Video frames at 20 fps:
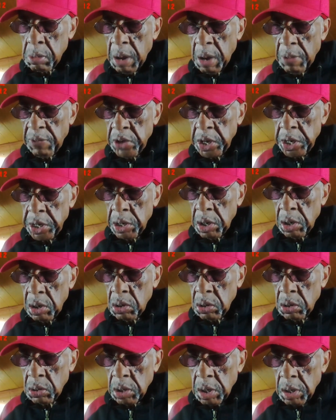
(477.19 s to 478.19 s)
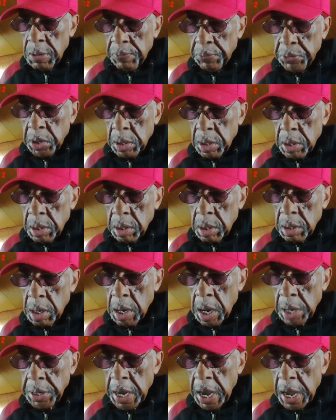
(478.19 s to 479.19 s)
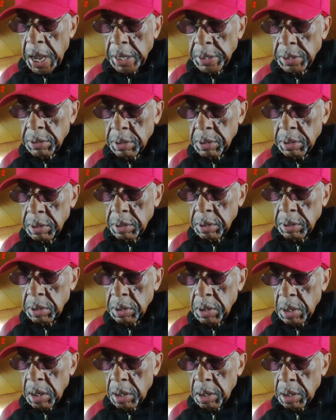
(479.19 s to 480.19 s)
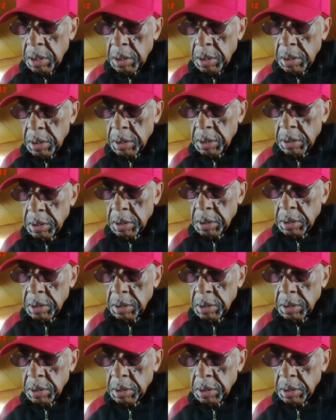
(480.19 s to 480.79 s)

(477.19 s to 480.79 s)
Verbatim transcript: my videos are not uh,